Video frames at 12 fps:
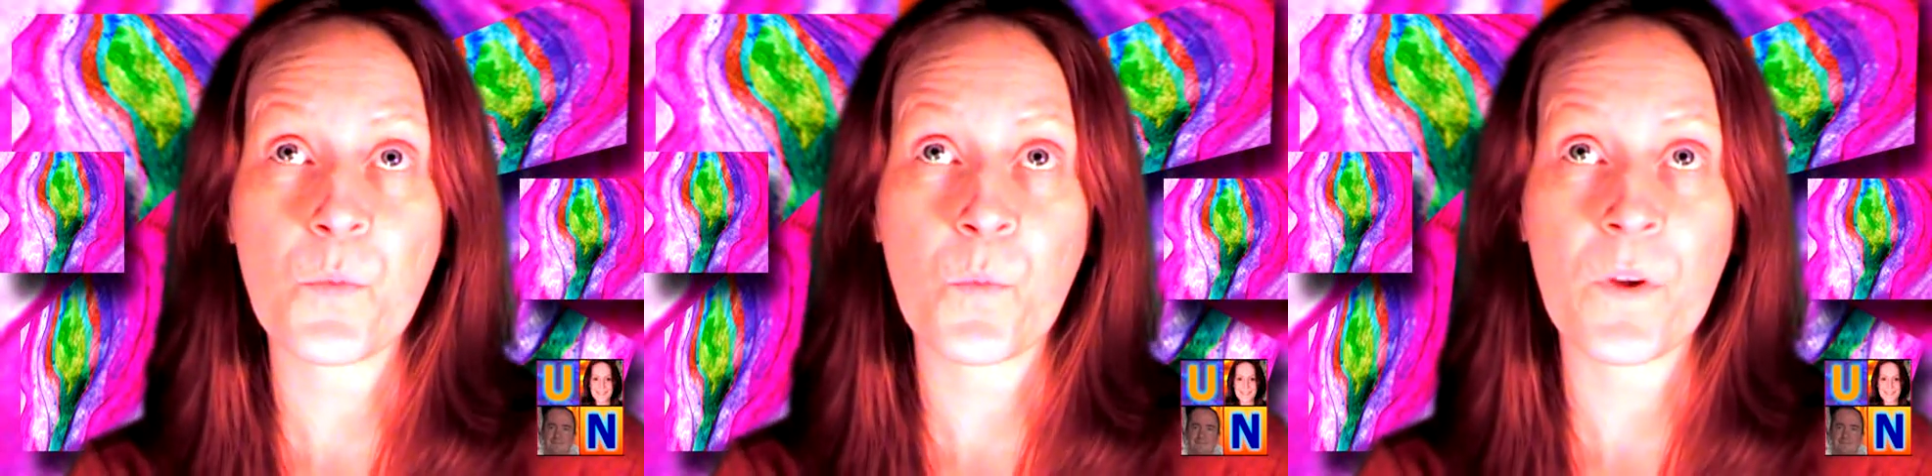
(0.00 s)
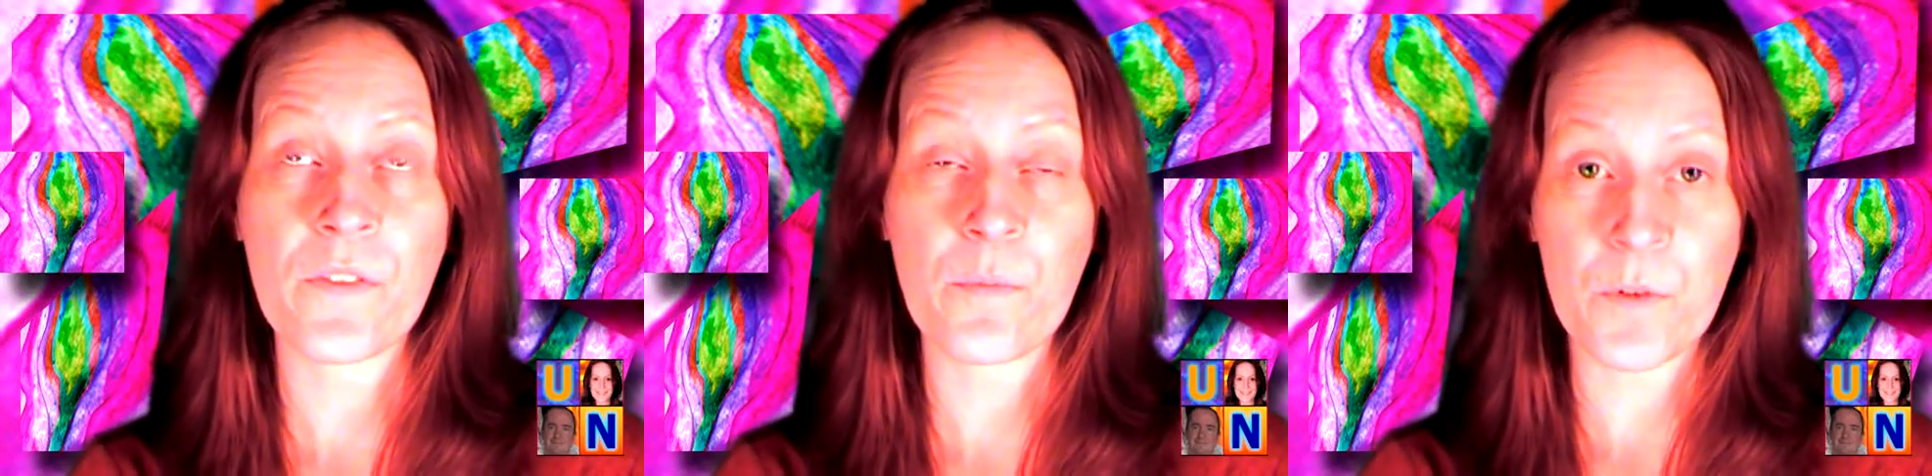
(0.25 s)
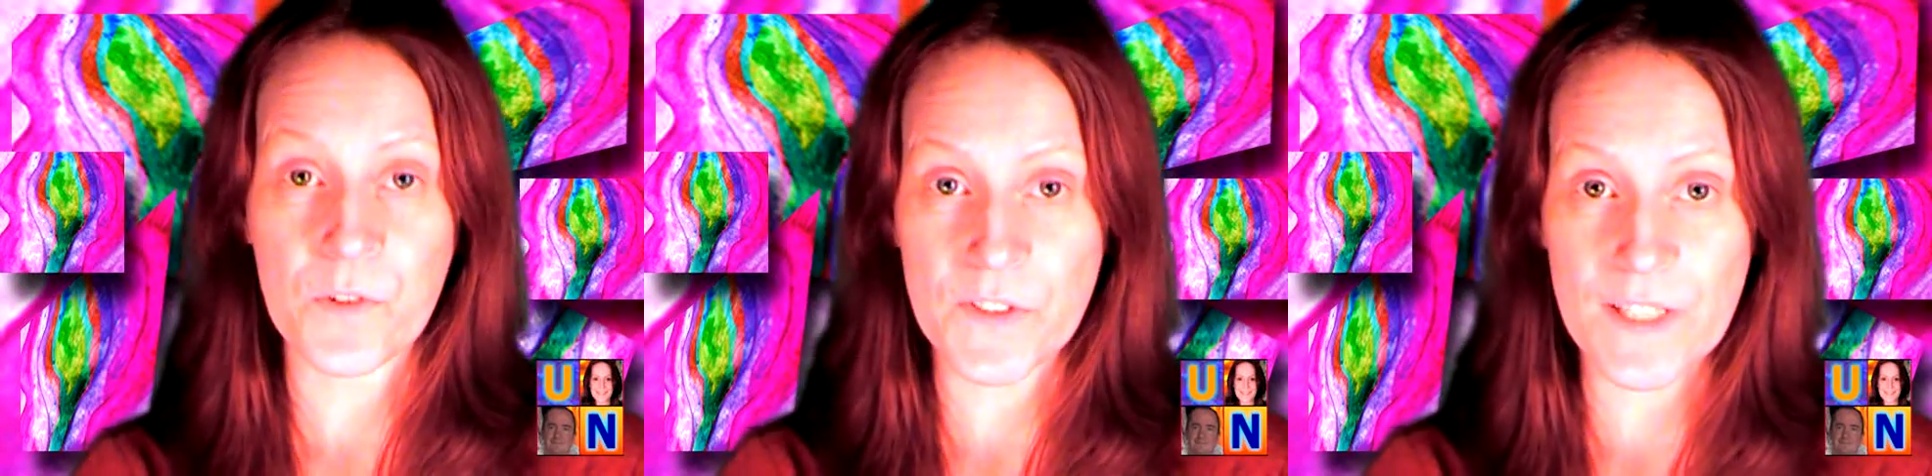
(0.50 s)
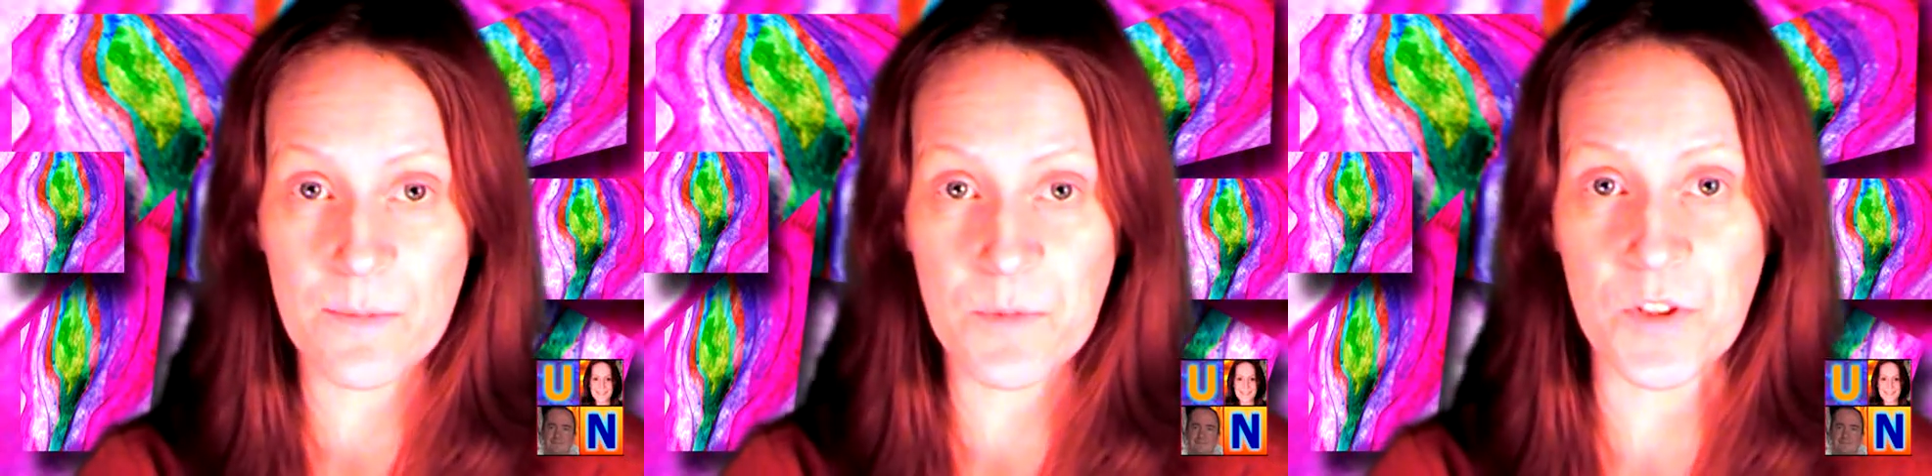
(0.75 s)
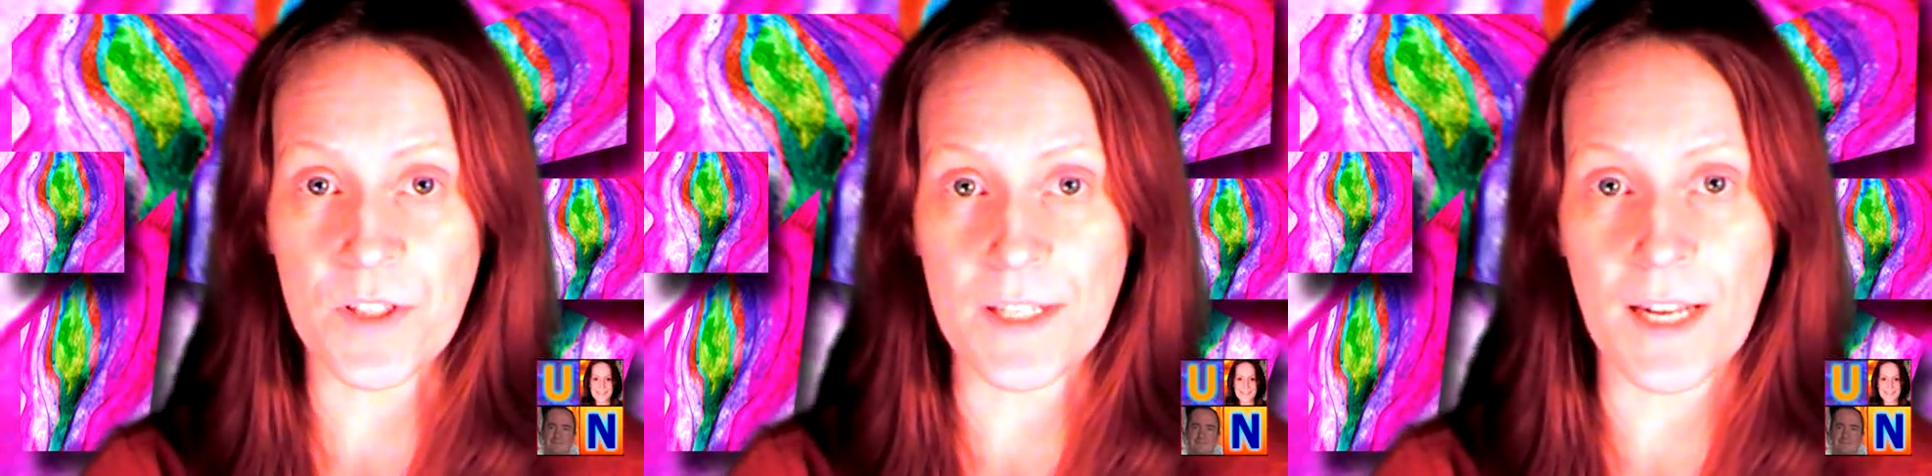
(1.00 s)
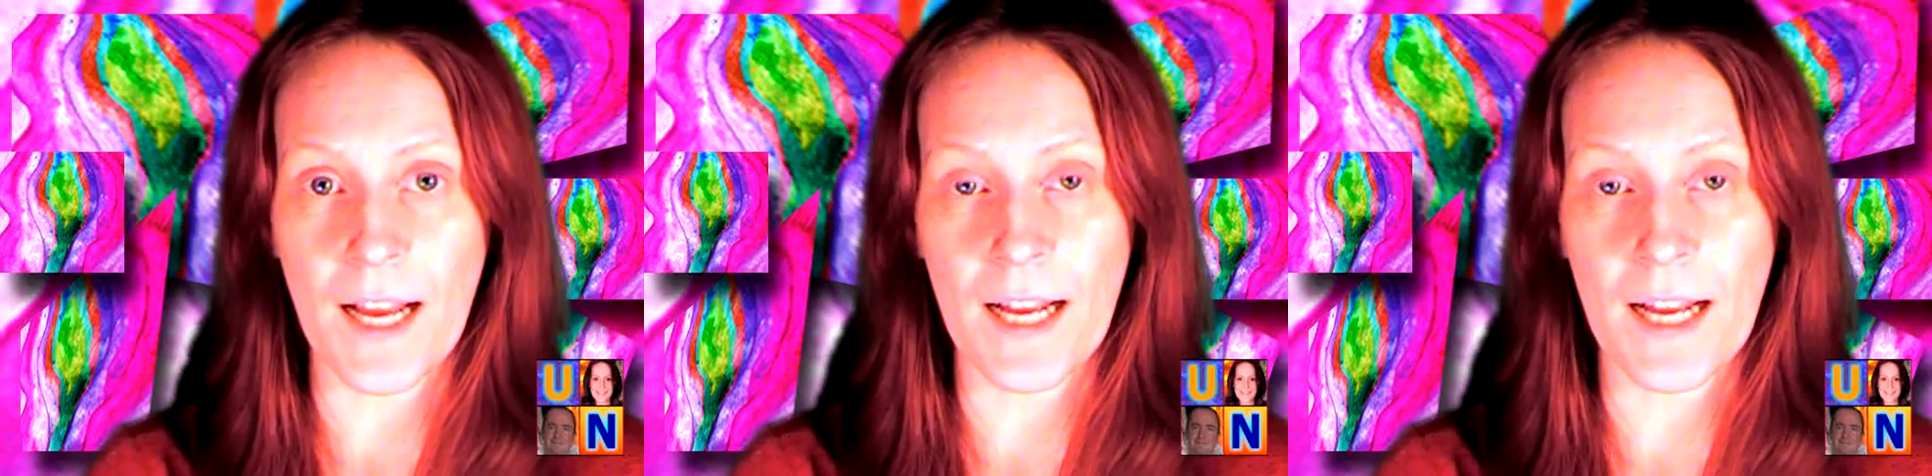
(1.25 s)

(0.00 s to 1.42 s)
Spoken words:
with perception,